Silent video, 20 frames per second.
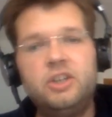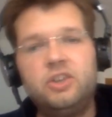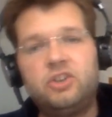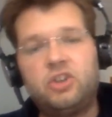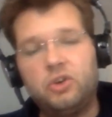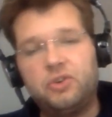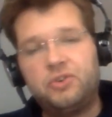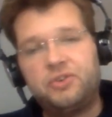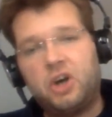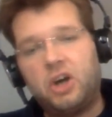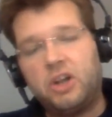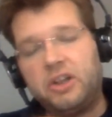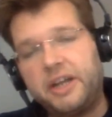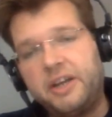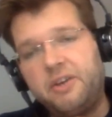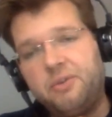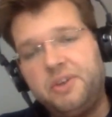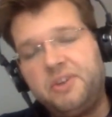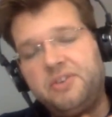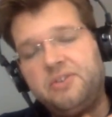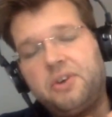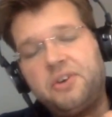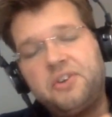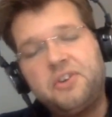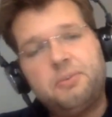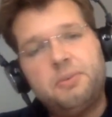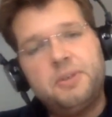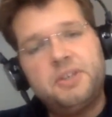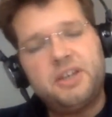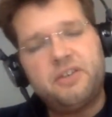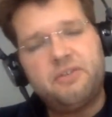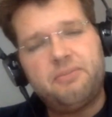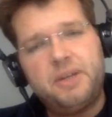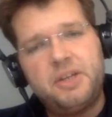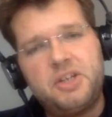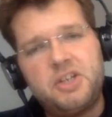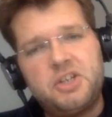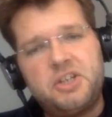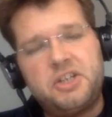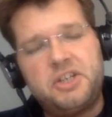Those online resources, which I've
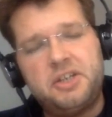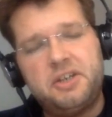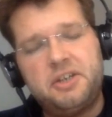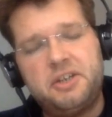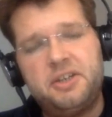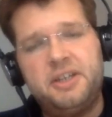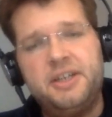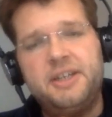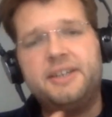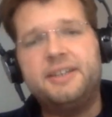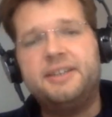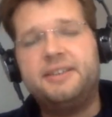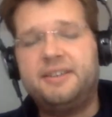mentioned here,